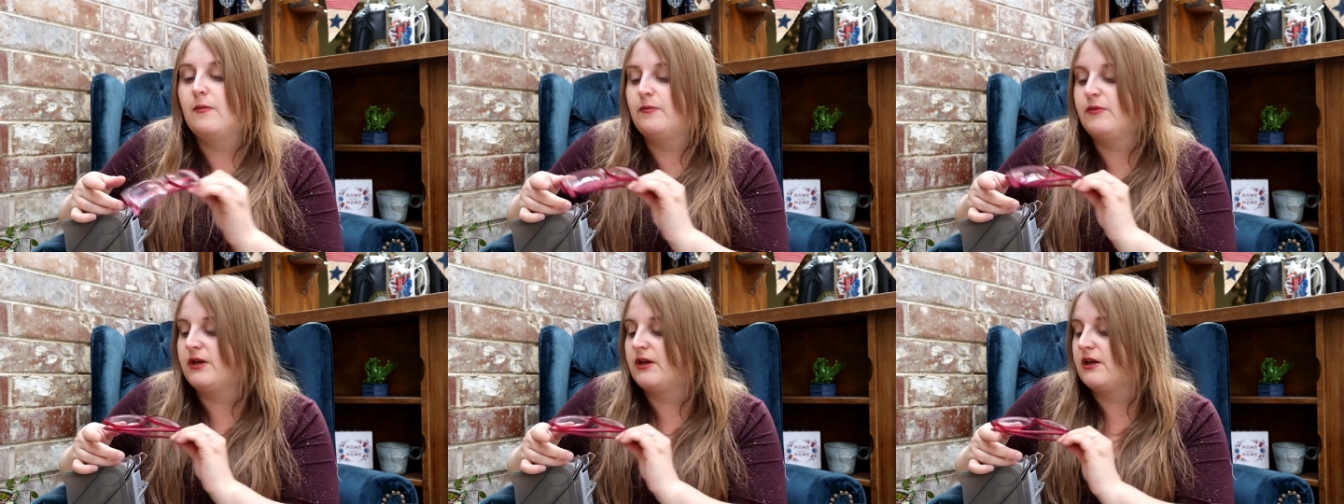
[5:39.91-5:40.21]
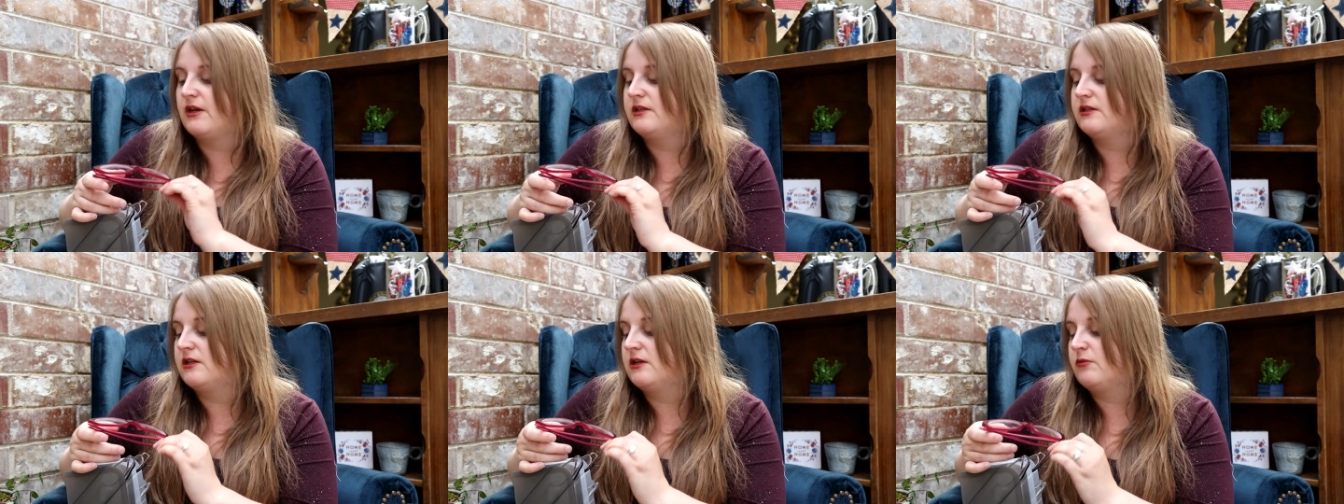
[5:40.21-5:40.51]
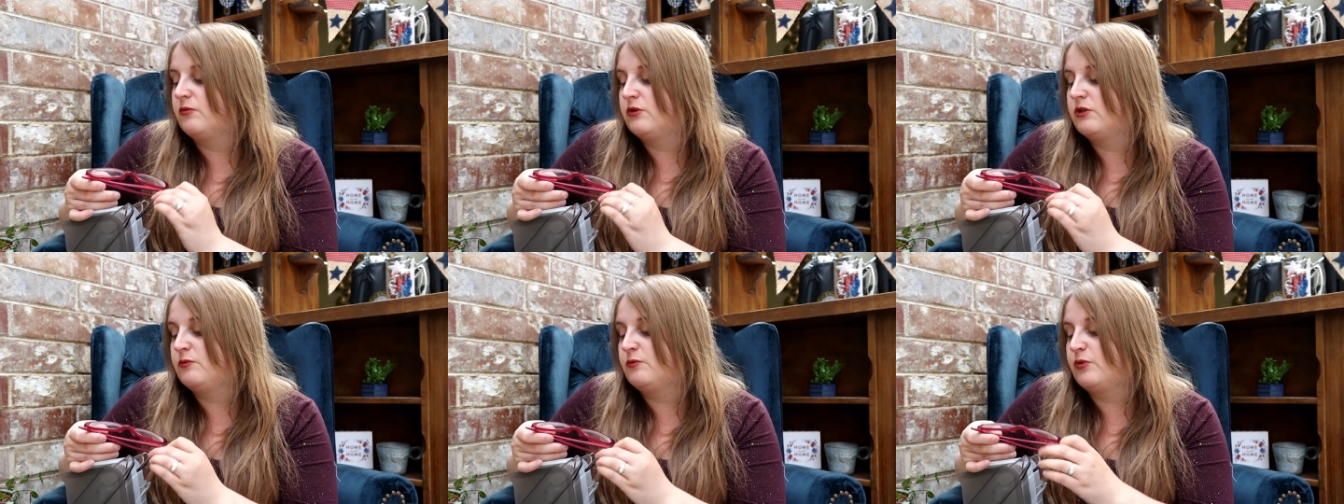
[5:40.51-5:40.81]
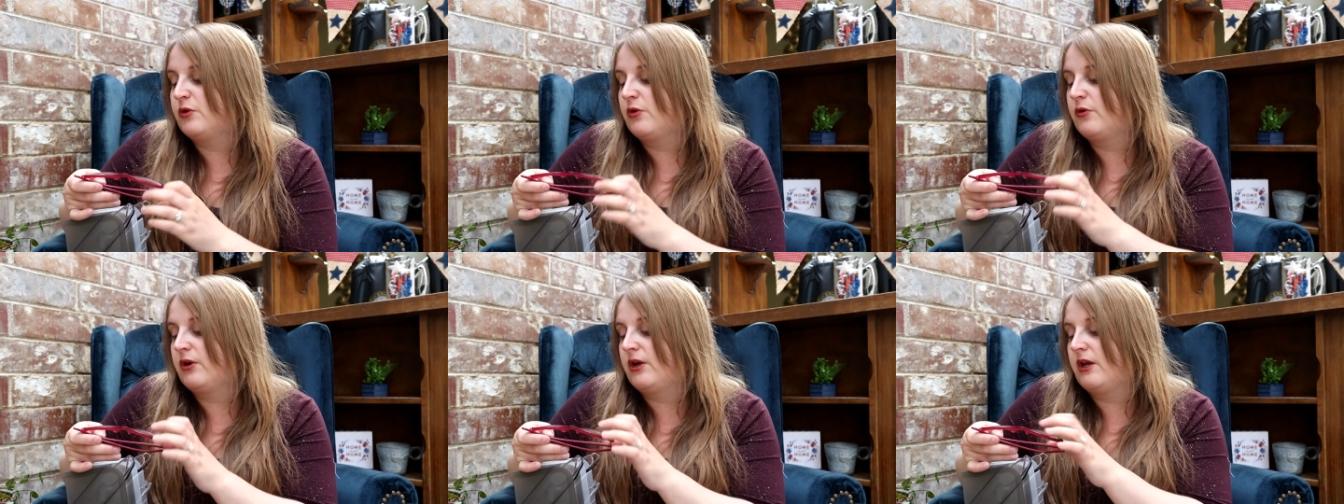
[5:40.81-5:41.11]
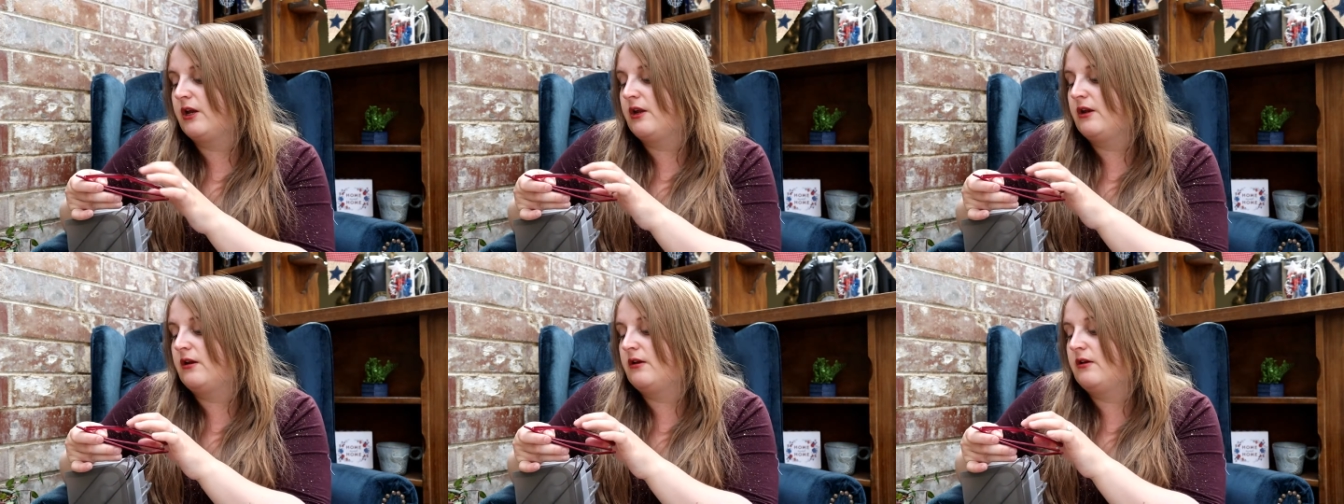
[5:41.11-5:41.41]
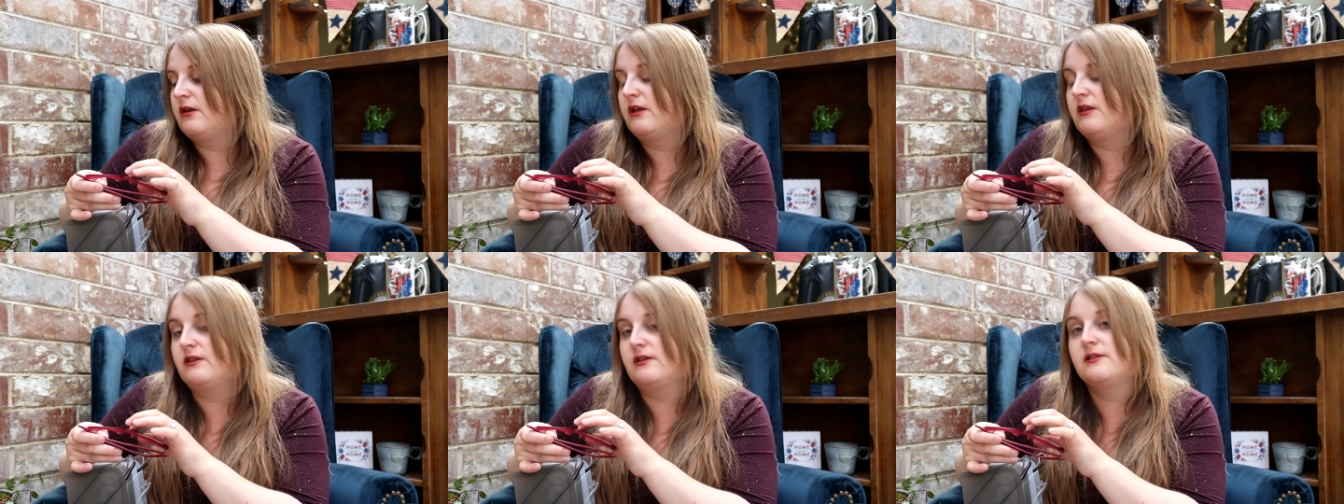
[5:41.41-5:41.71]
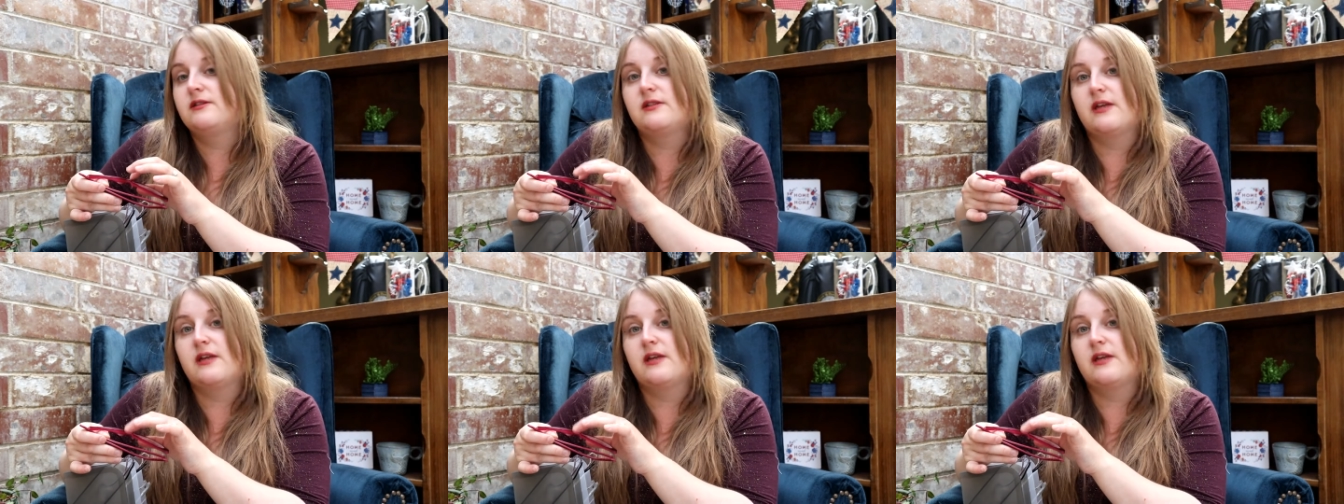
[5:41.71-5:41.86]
because it was broken in the